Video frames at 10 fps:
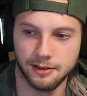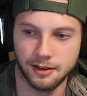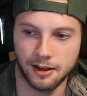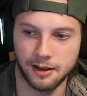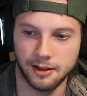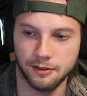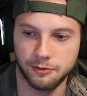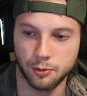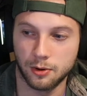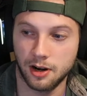If
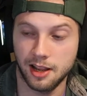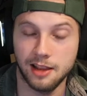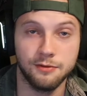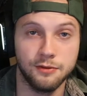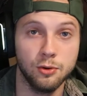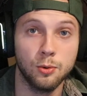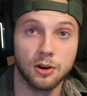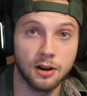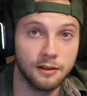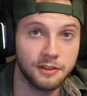you're a
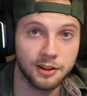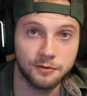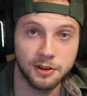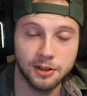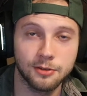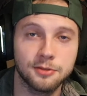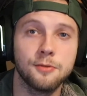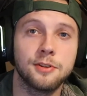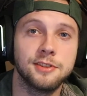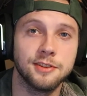viewer of these videos, you
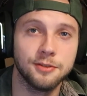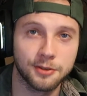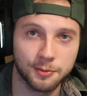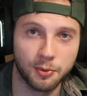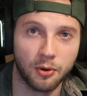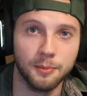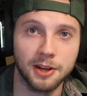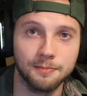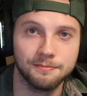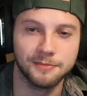continue to support me.
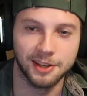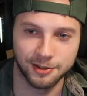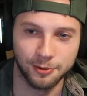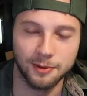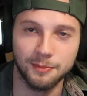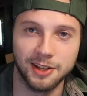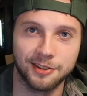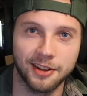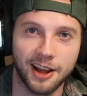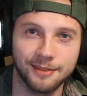Thank you. It means a
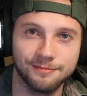lot.